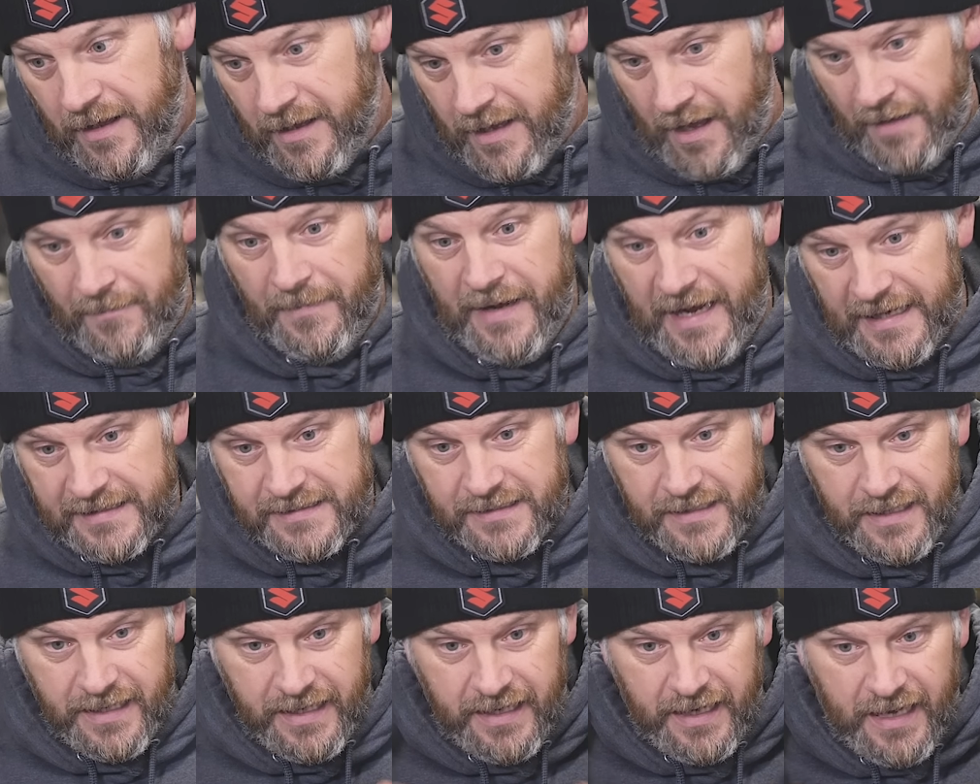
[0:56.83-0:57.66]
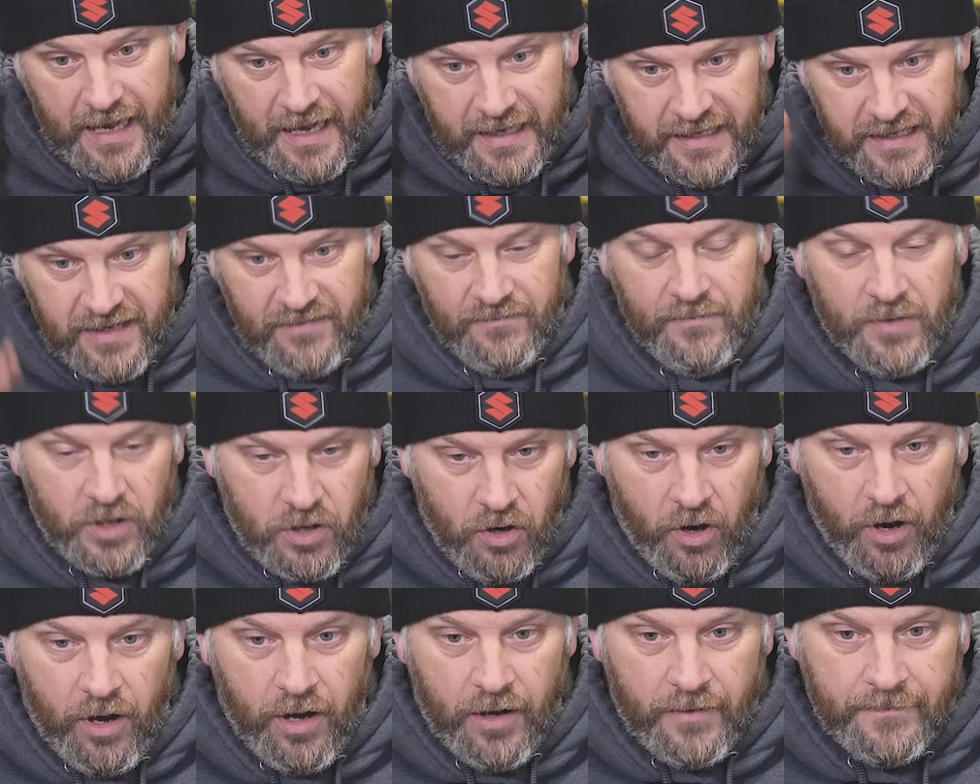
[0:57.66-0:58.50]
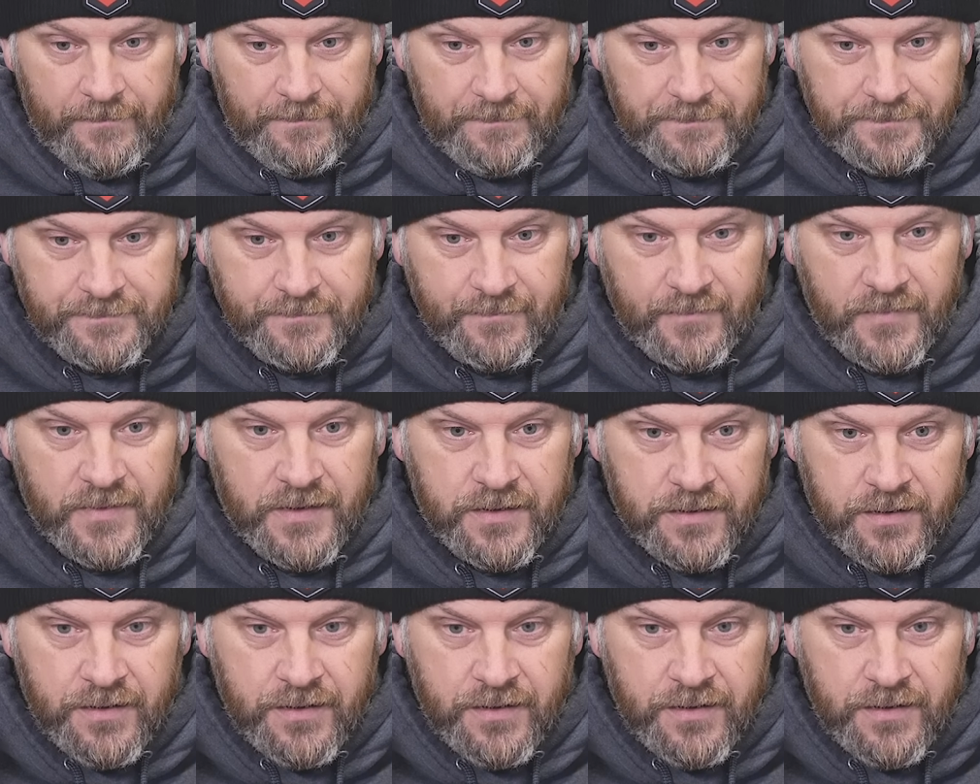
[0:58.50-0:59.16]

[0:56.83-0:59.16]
Come back today, I give him a call.